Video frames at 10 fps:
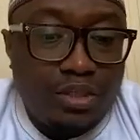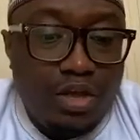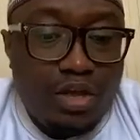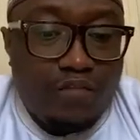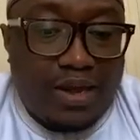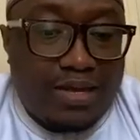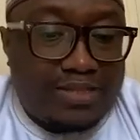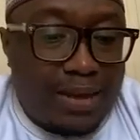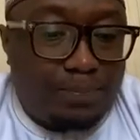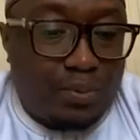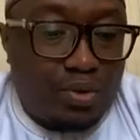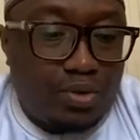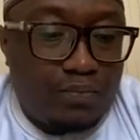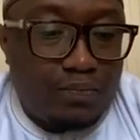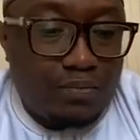For
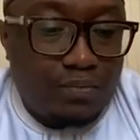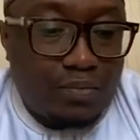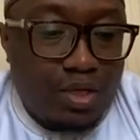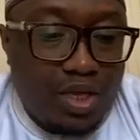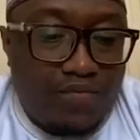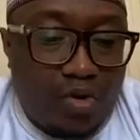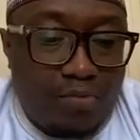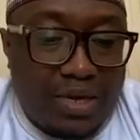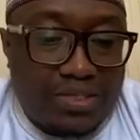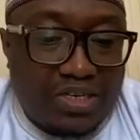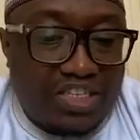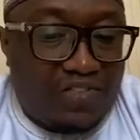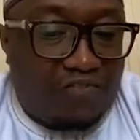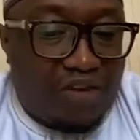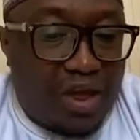example, if a woman says,
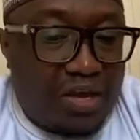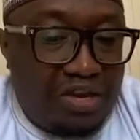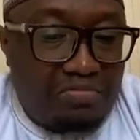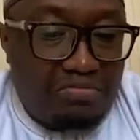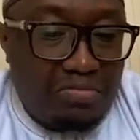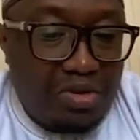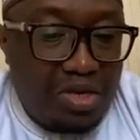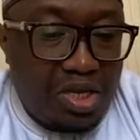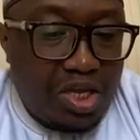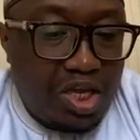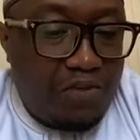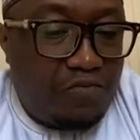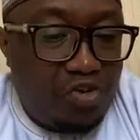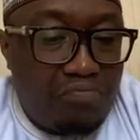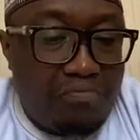fine, if
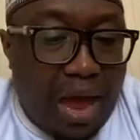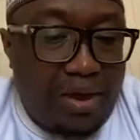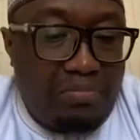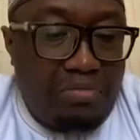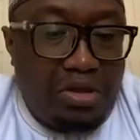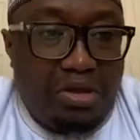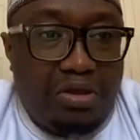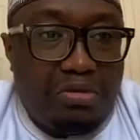you marry me,